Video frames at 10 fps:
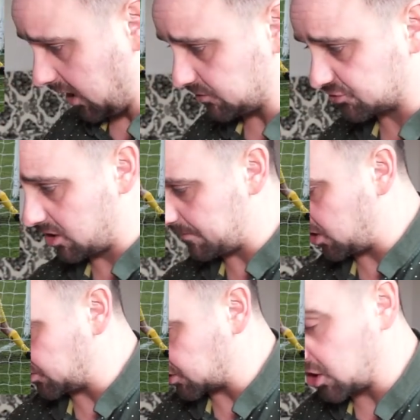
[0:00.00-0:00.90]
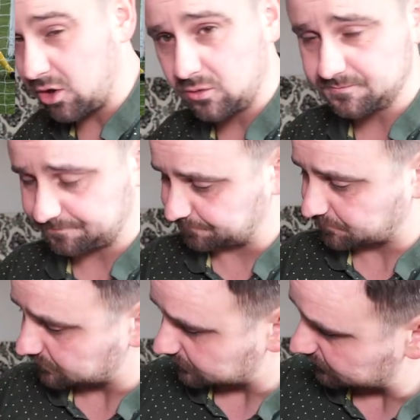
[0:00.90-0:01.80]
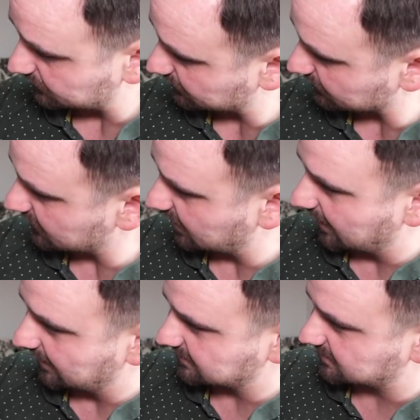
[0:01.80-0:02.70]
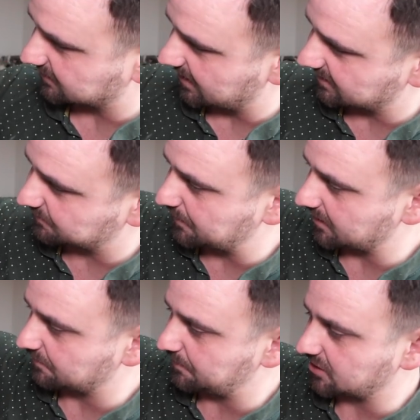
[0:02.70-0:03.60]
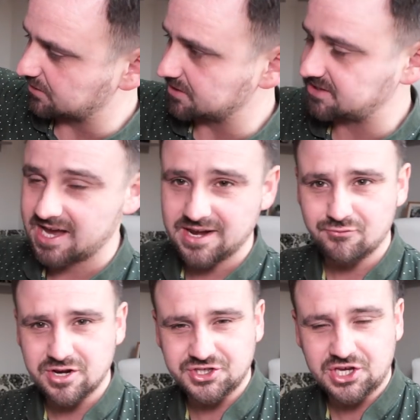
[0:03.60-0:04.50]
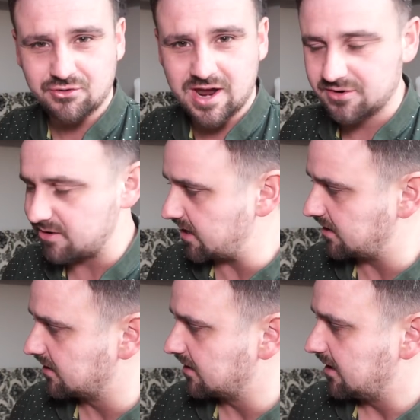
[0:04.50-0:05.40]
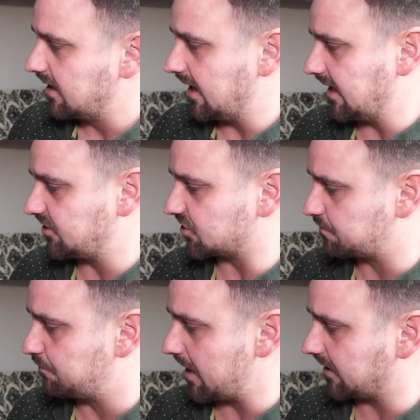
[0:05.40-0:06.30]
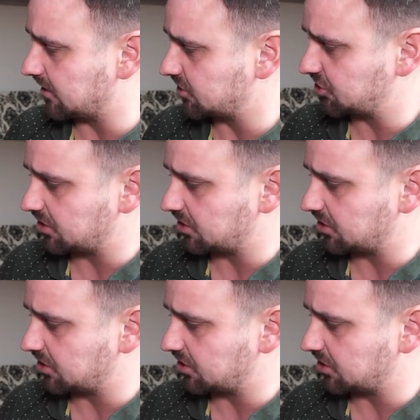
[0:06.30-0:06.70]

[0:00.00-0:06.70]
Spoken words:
I was right behind the goal, and there's the big number 10, Richie Gregory. He just bent a